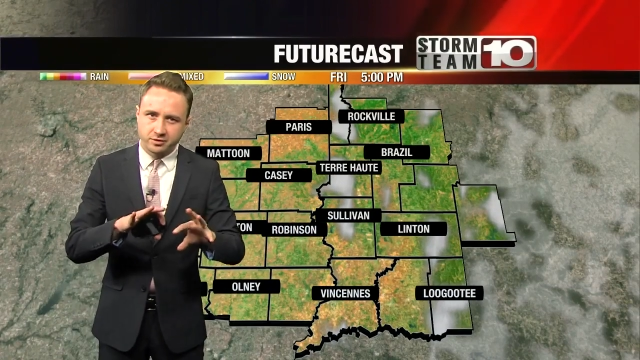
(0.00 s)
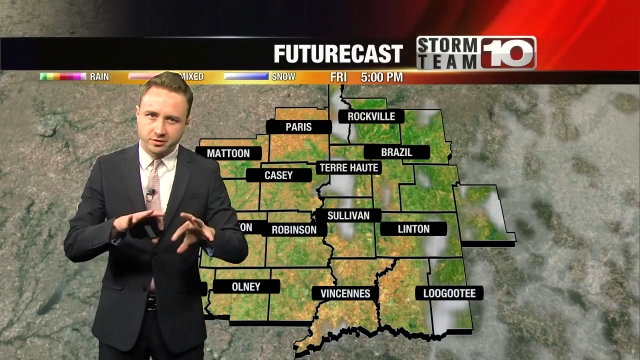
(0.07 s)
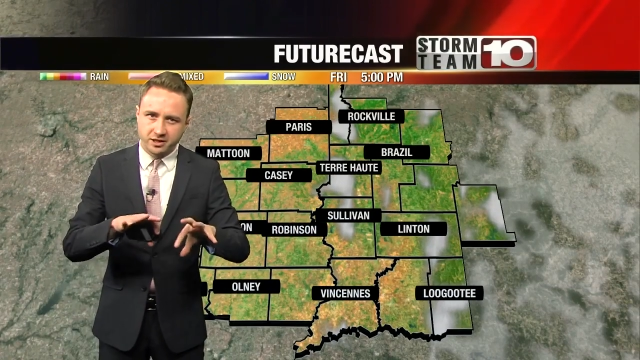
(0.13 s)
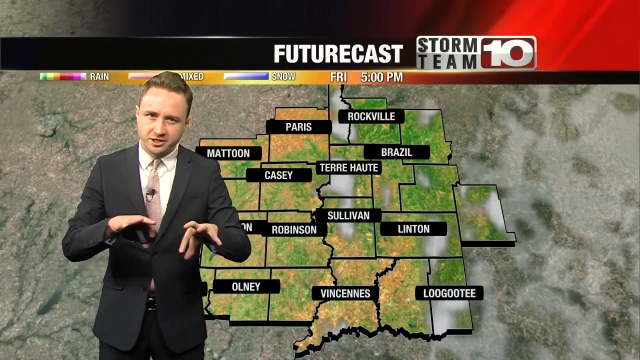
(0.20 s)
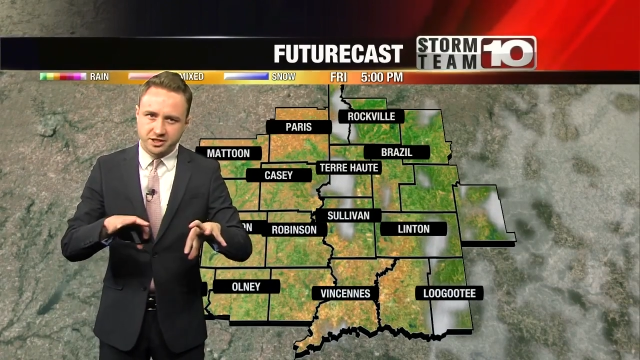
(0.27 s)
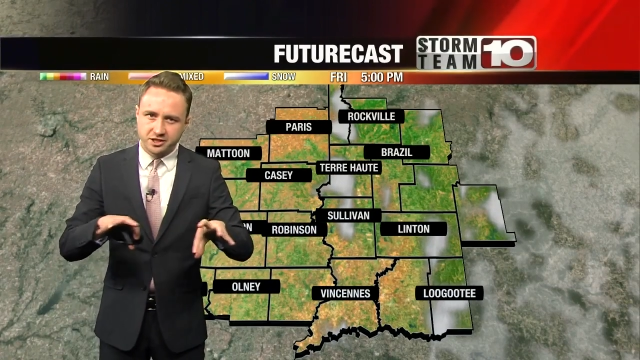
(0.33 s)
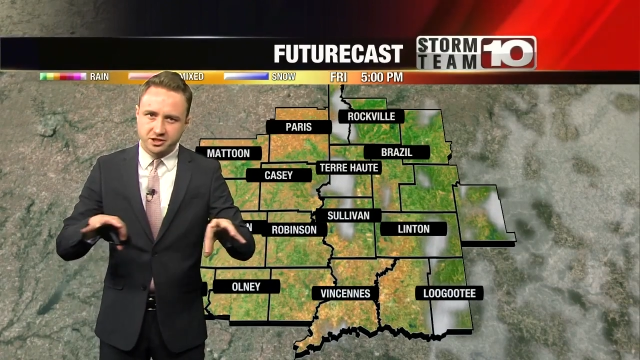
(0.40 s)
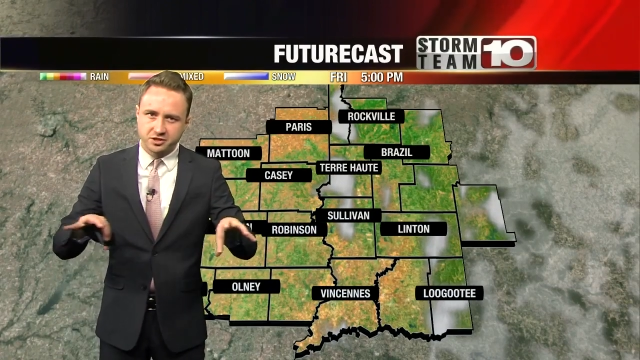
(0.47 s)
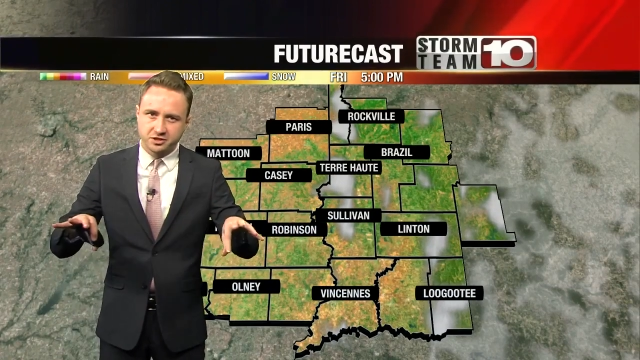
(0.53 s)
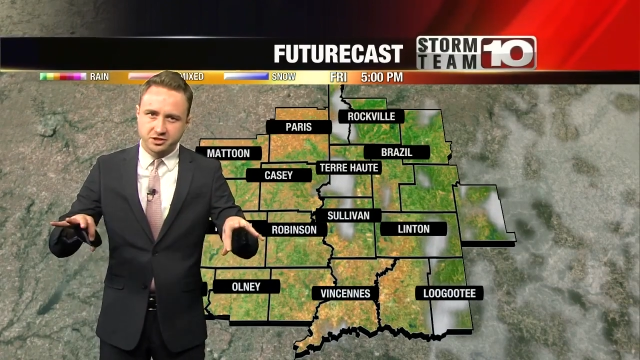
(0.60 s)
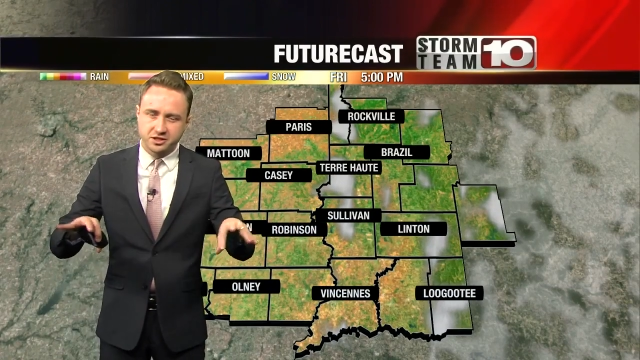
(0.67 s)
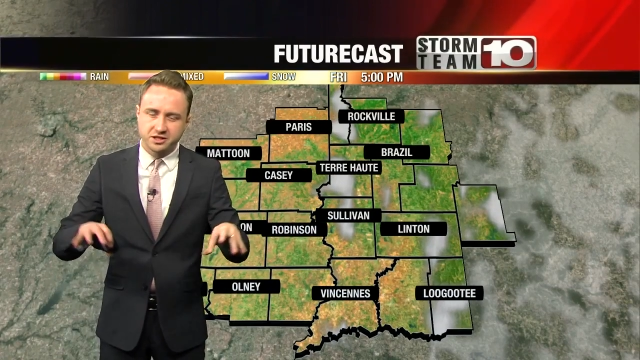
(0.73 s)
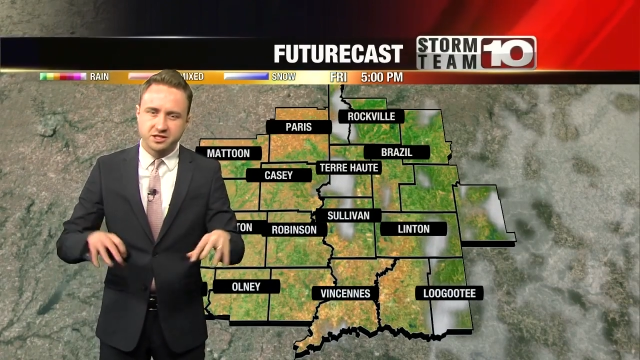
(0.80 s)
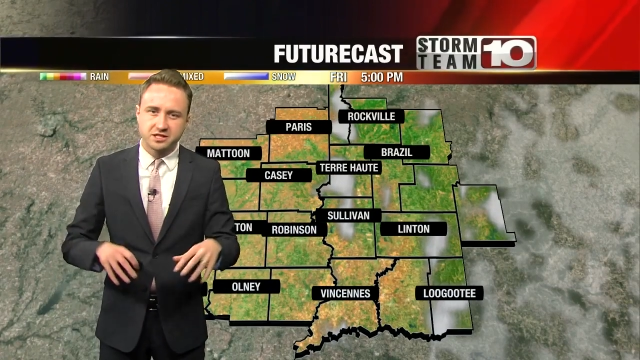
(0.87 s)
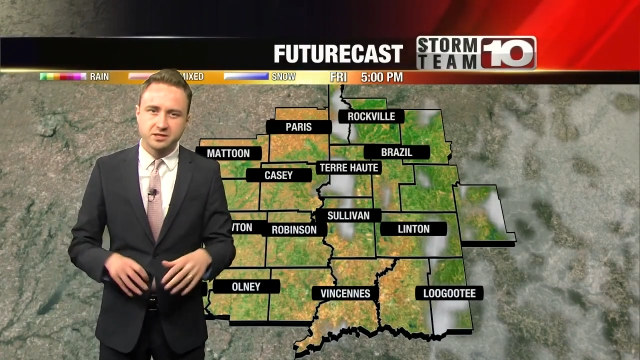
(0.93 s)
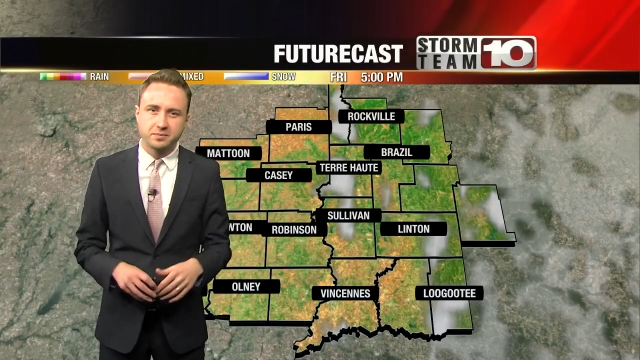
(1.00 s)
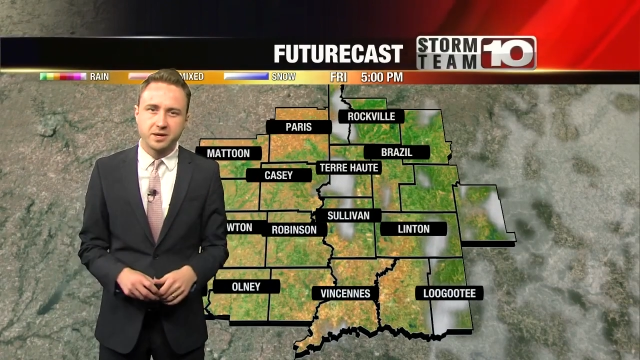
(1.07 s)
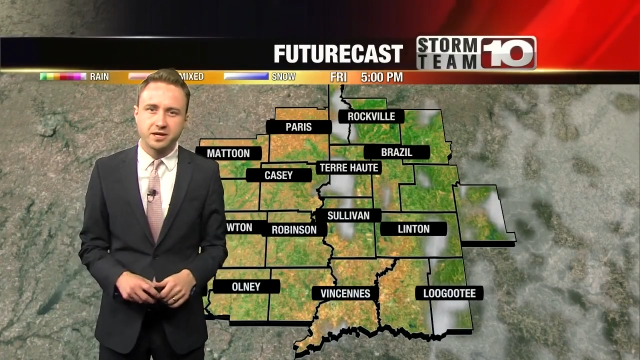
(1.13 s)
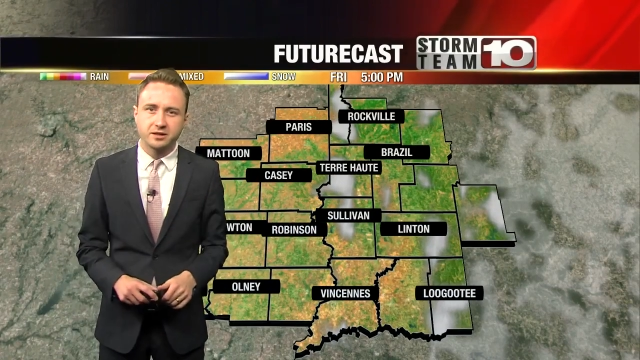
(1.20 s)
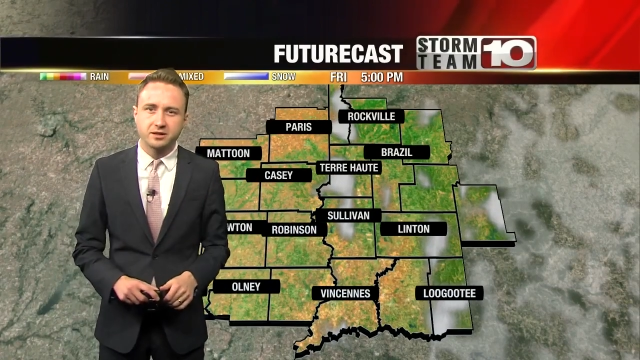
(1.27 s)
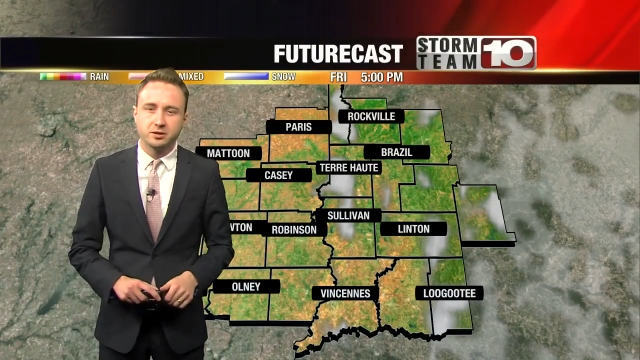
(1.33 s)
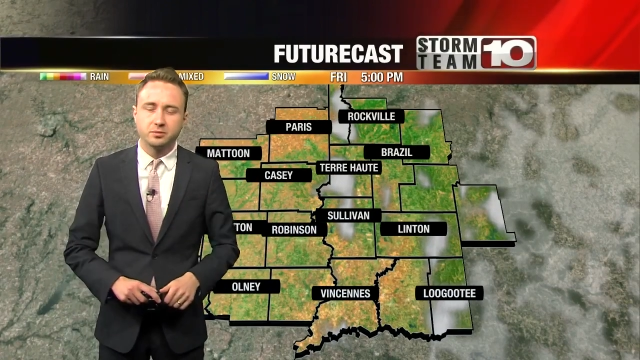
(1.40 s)
clouds are going to start to
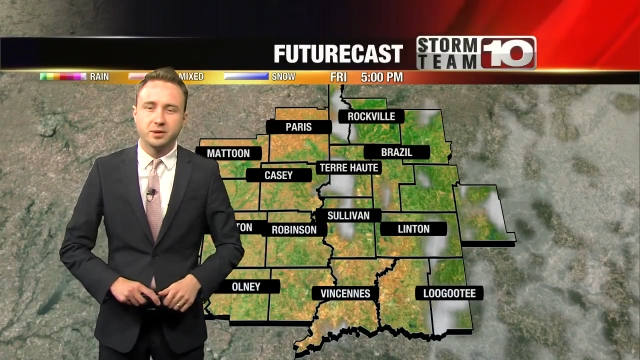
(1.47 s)
dissipate a little